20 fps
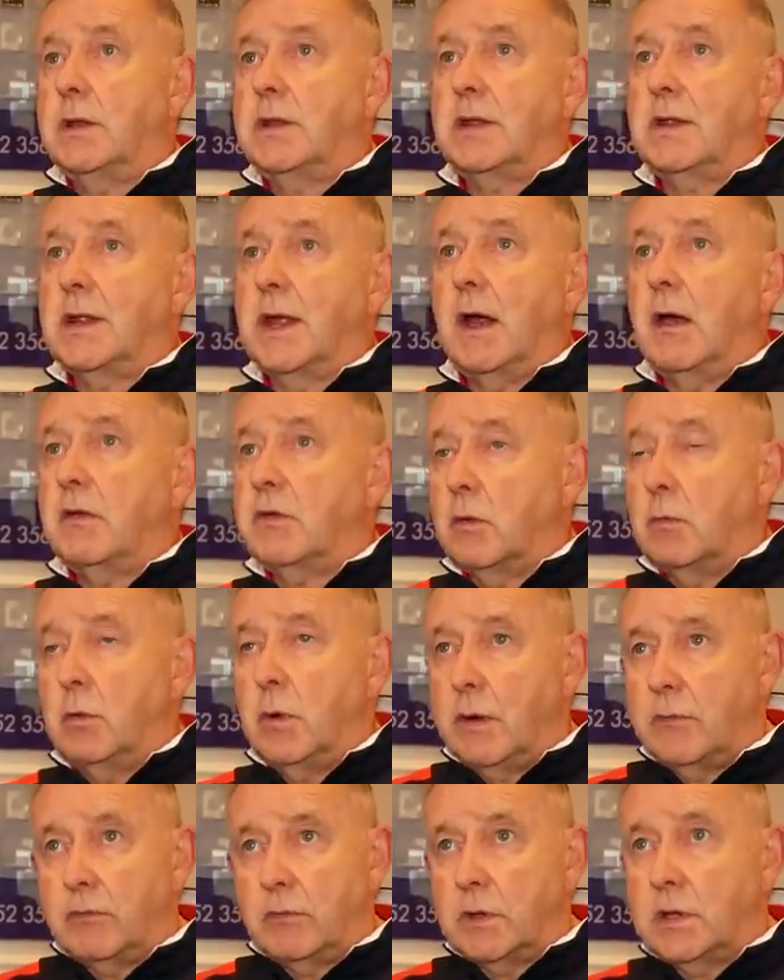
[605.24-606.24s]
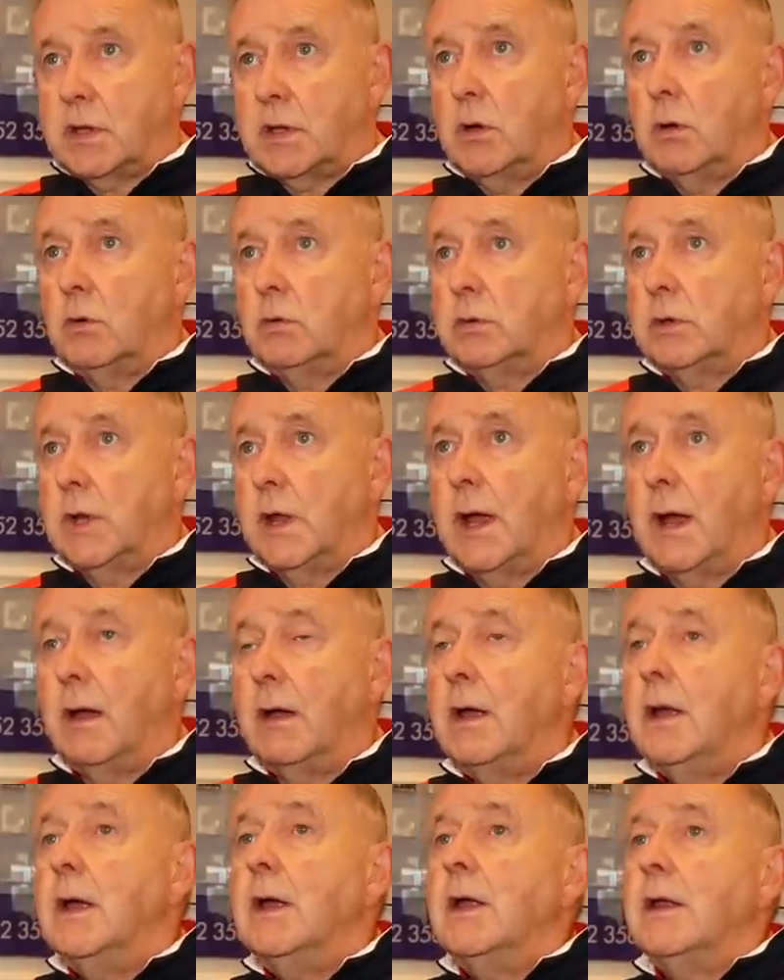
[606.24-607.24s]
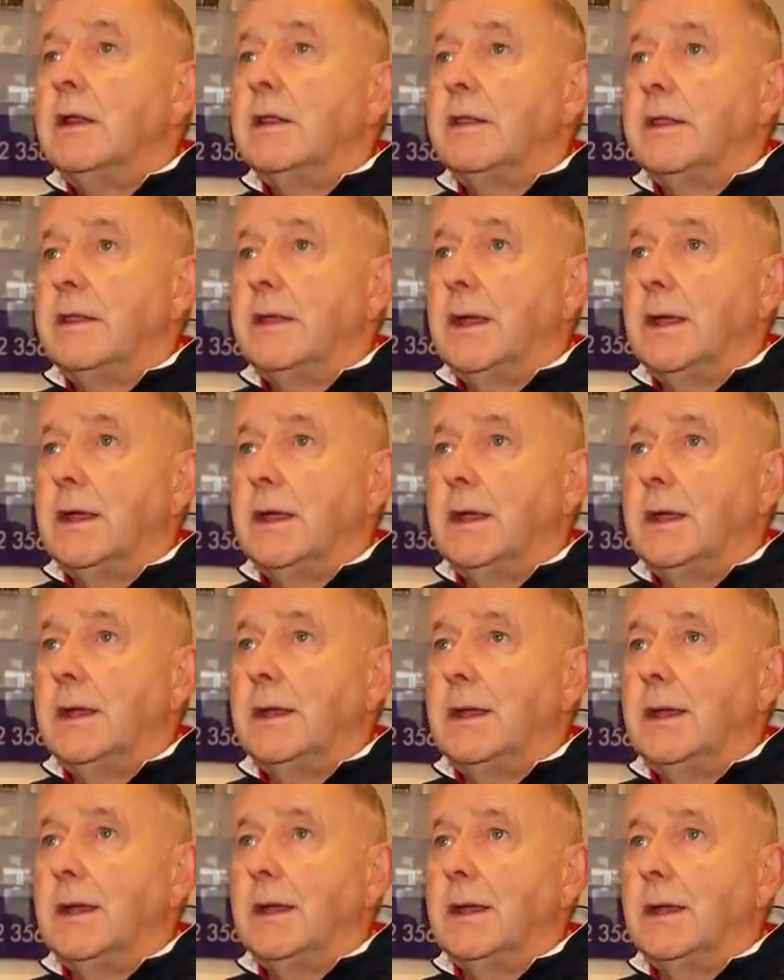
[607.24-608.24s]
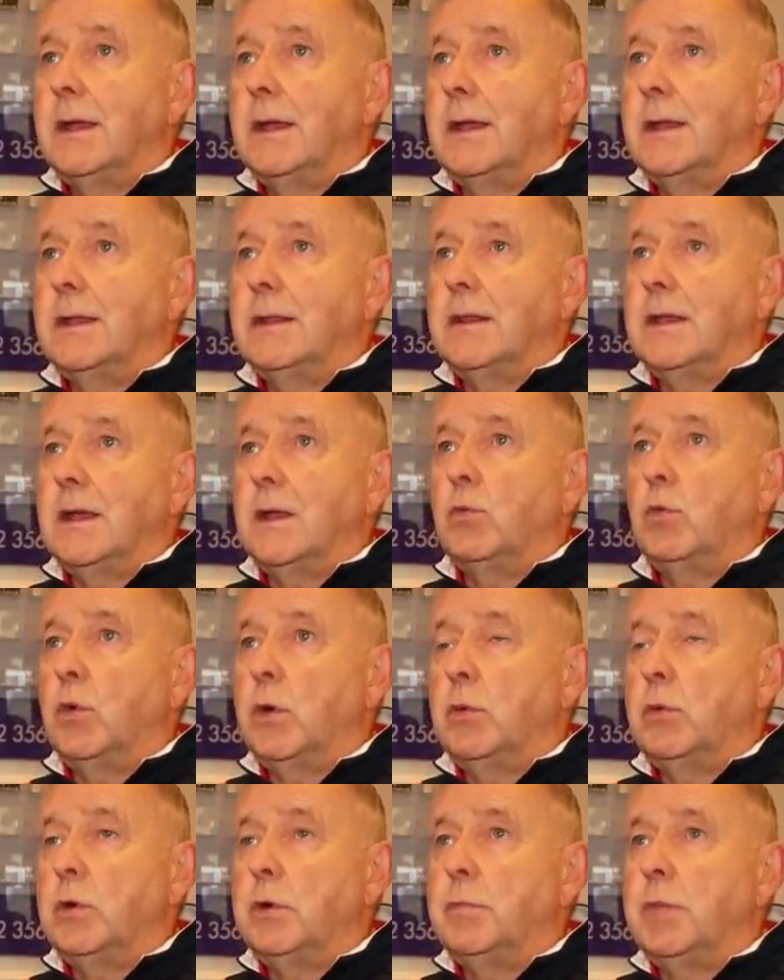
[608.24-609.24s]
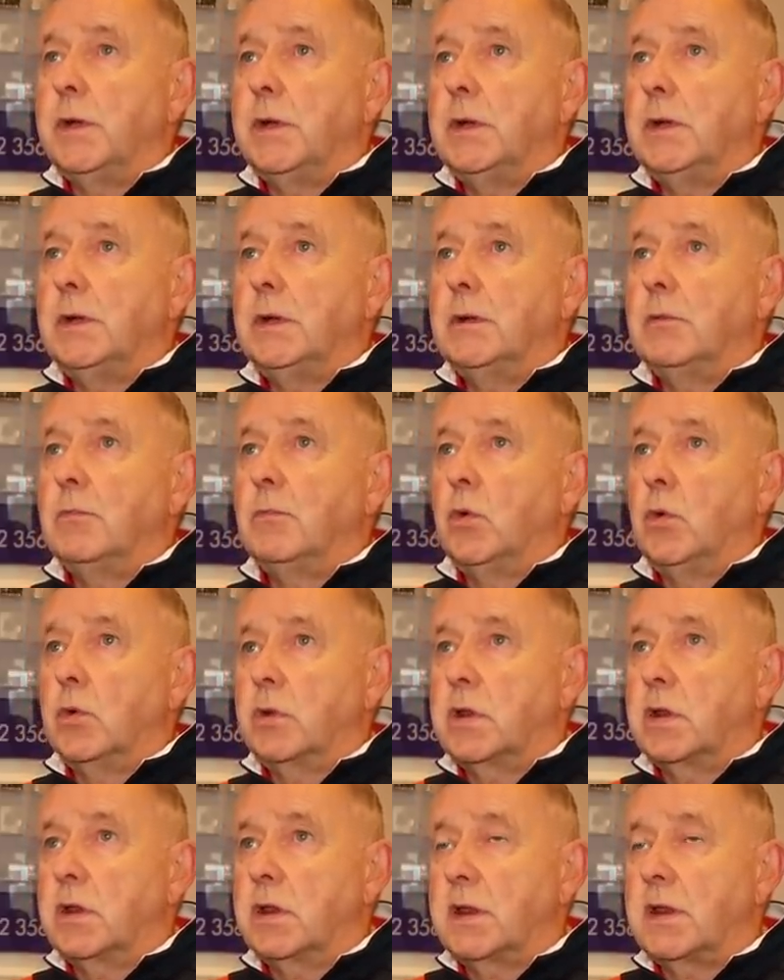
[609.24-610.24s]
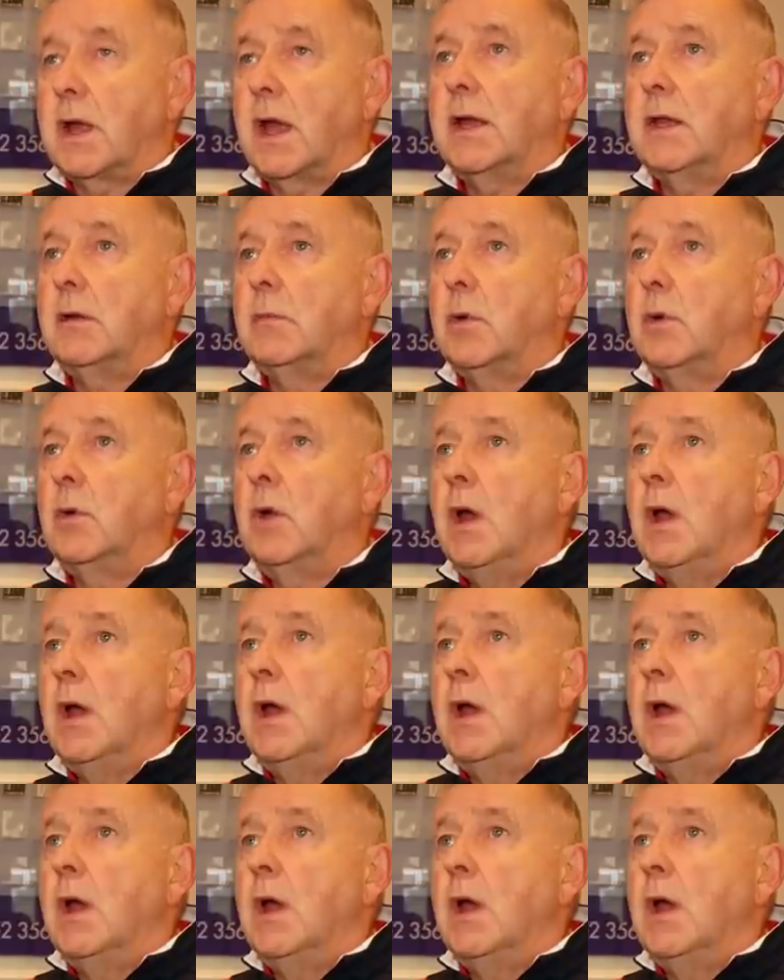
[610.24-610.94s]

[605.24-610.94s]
South, or whatever it's called now, then we would be more sustainable.